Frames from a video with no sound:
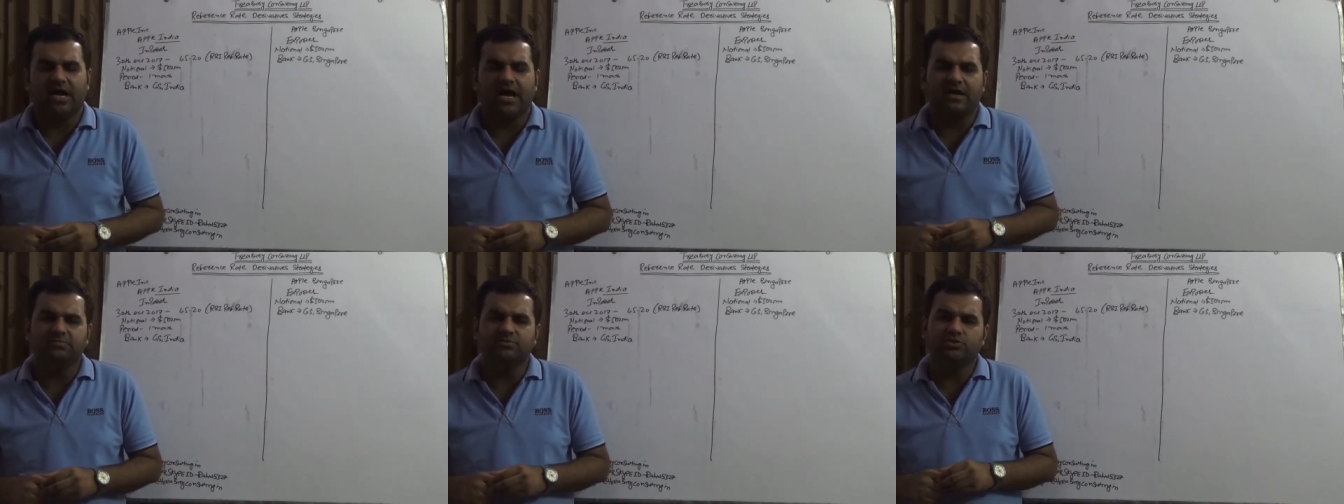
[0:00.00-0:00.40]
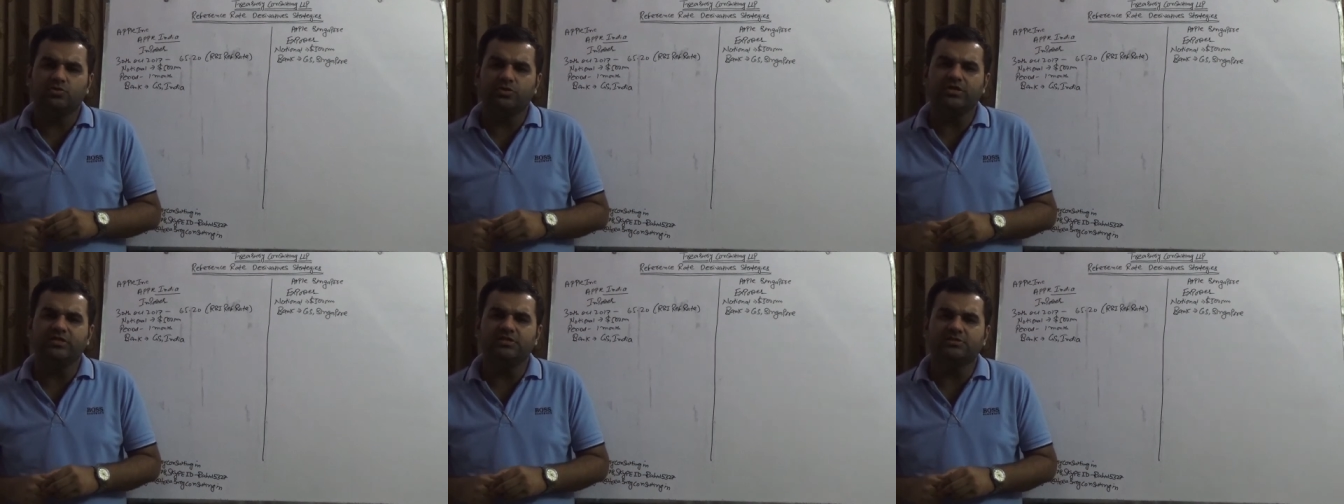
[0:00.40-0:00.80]
I am
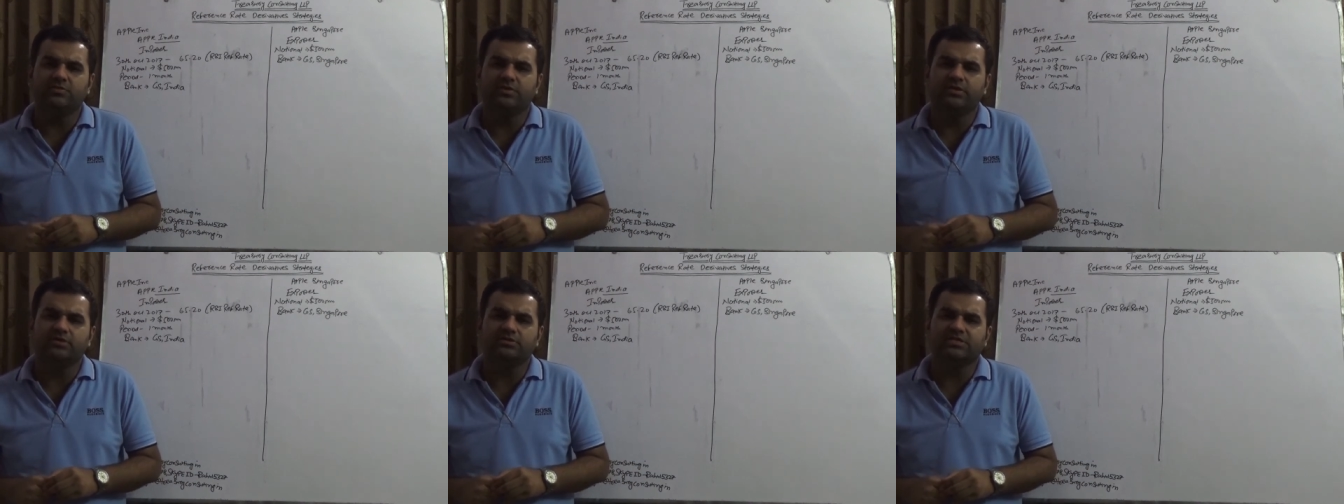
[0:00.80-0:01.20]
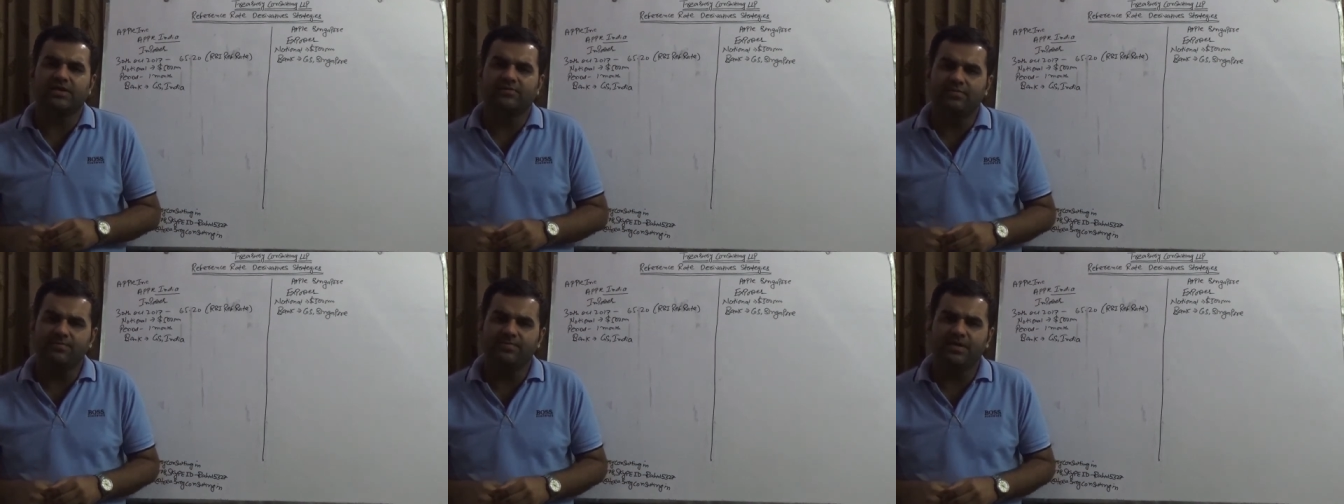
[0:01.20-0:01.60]
shooting this video
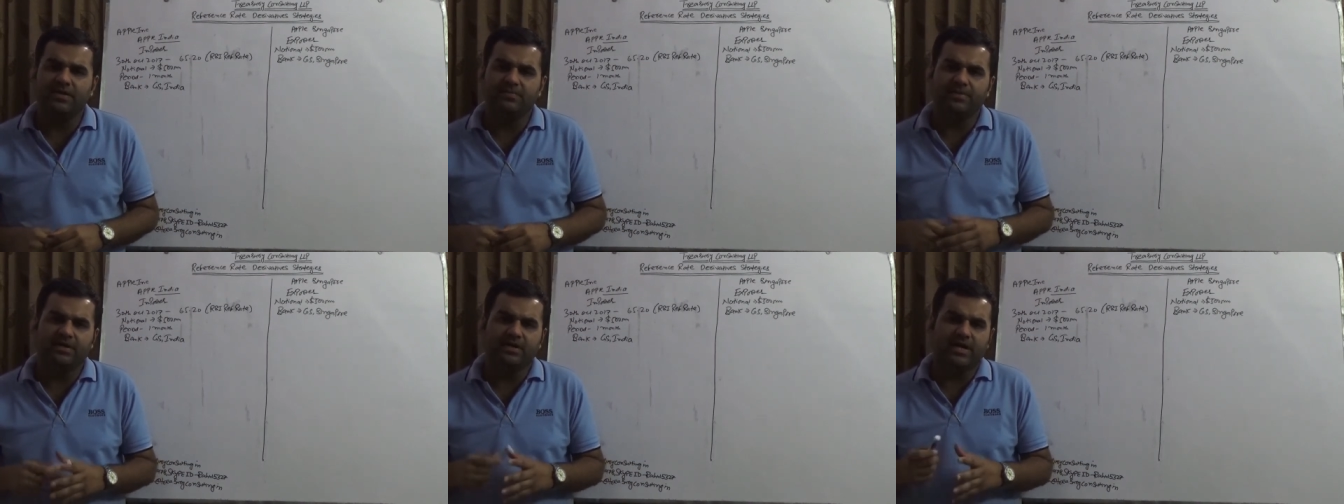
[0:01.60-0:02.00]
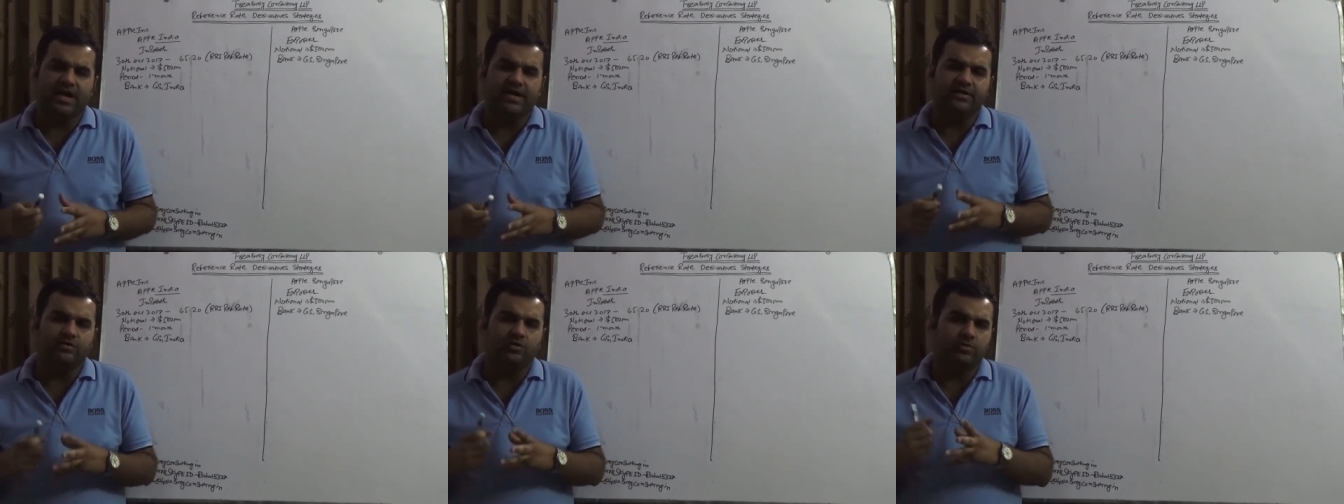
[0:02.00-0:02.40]
7 pm at
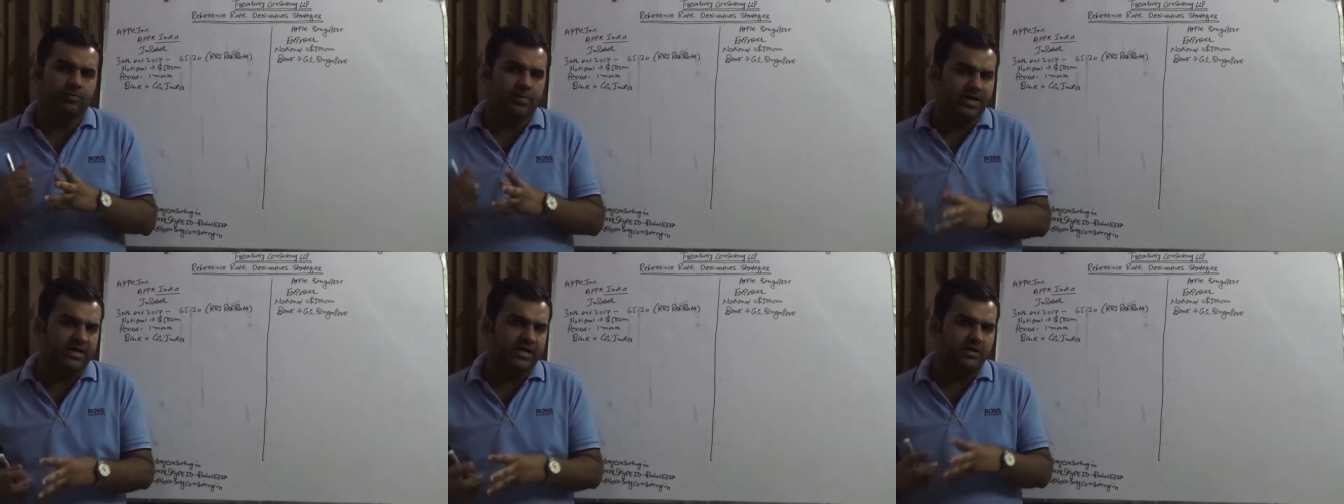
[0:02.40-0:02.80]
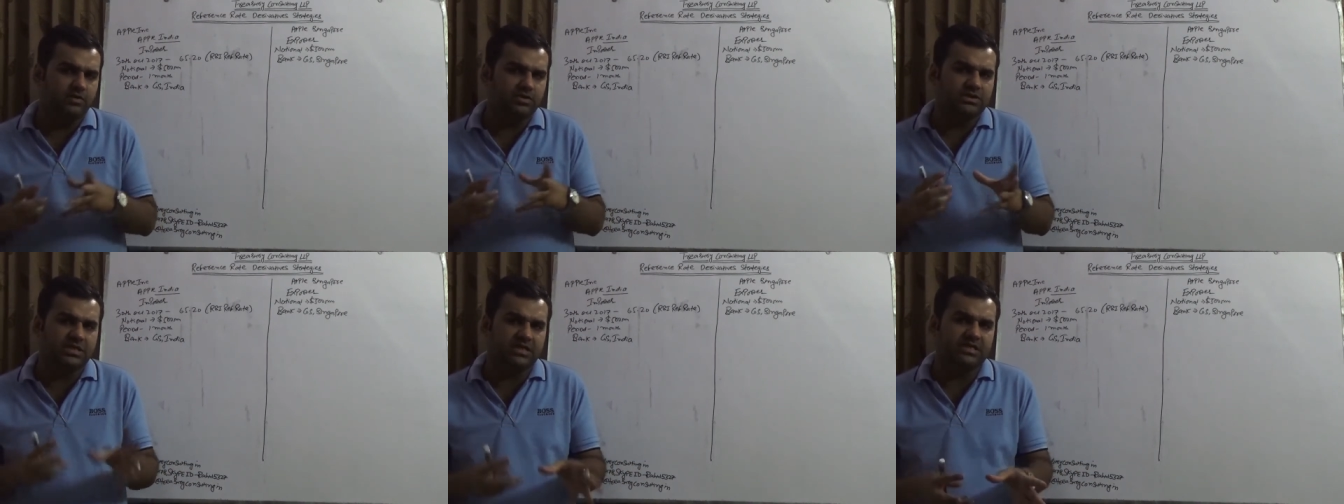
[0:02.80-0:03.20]
night on Monday
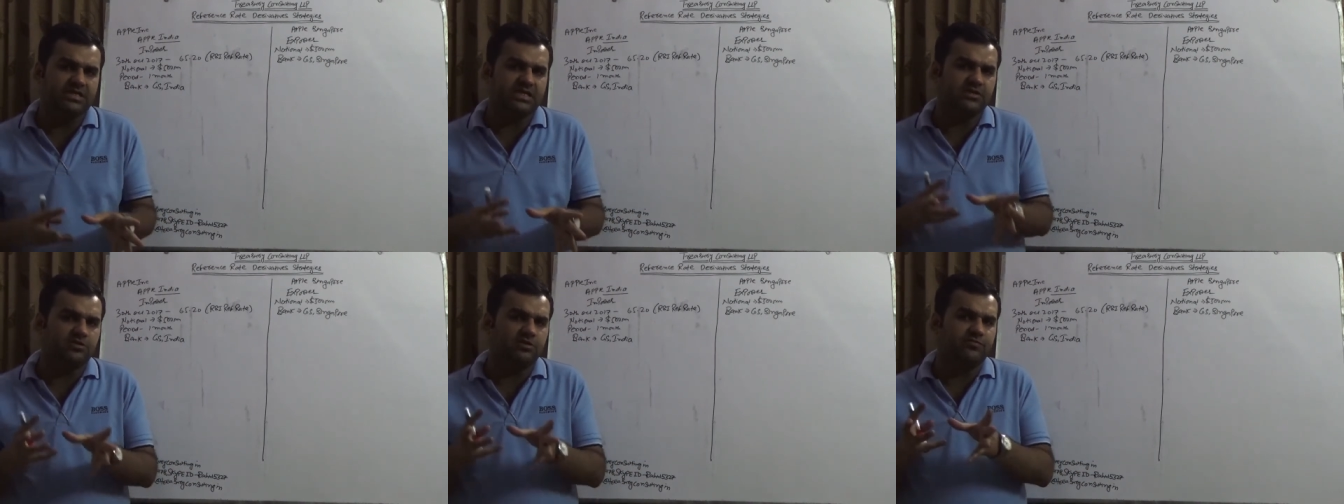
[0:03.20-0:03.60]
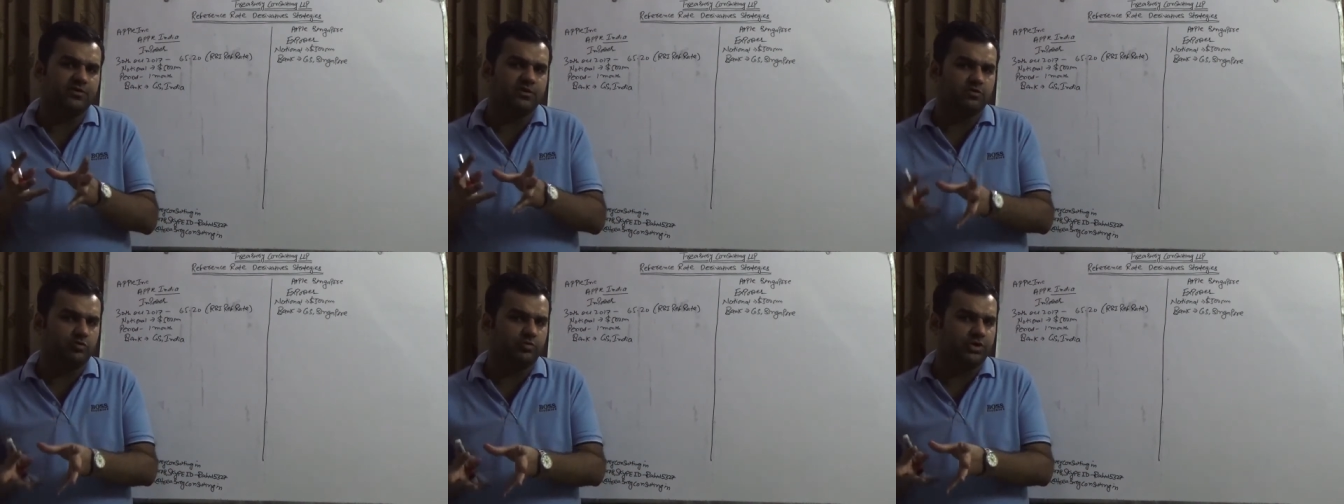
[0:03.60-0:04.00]
on 30th of
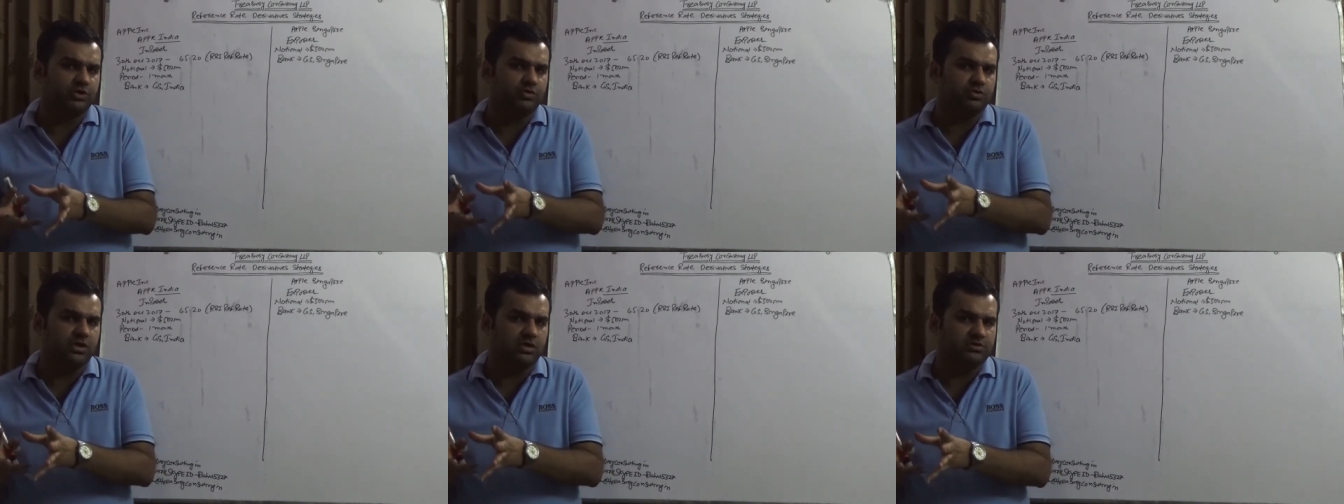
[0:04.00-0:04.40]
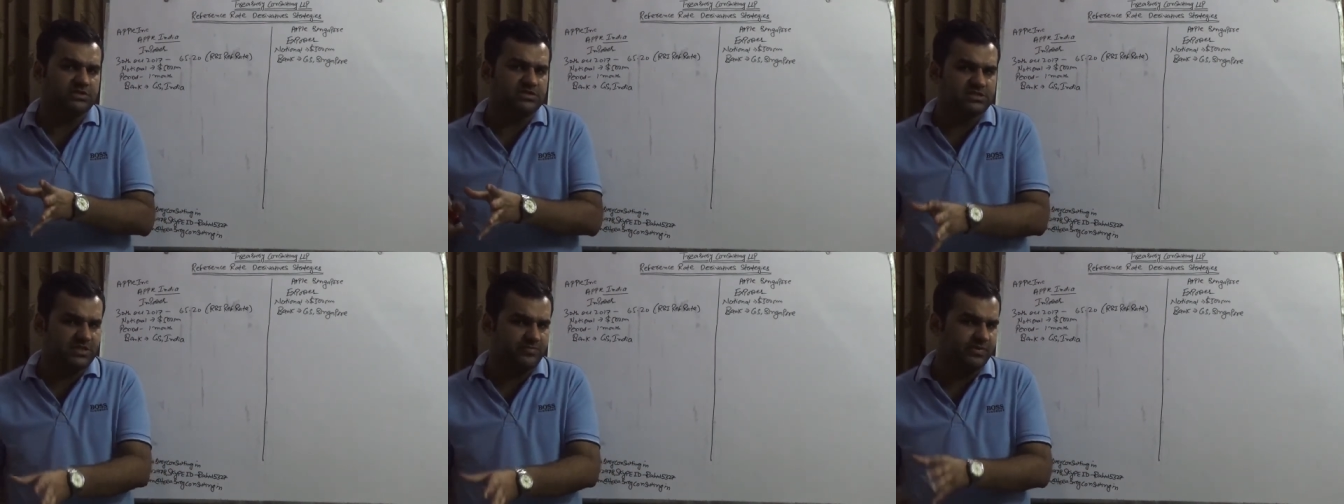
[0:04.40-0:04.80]
October
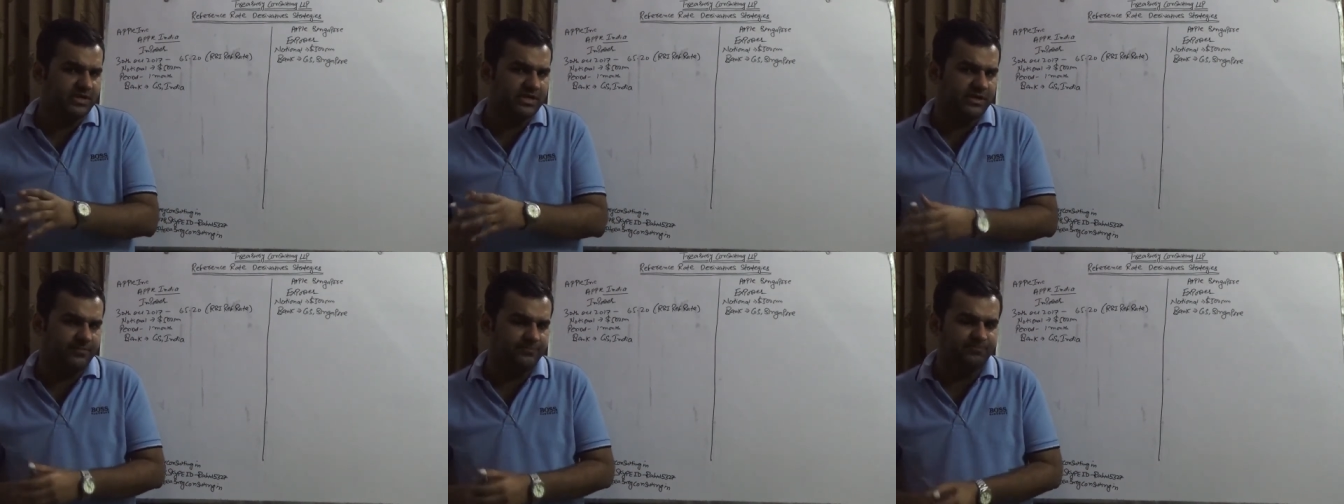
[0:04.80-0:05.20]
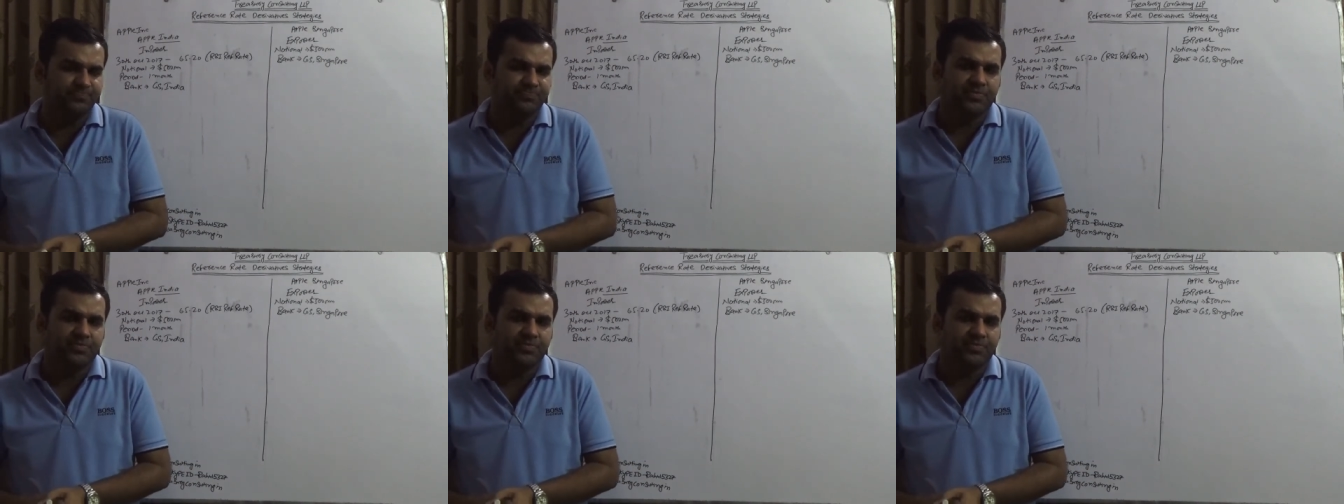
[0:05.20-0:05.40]
2017.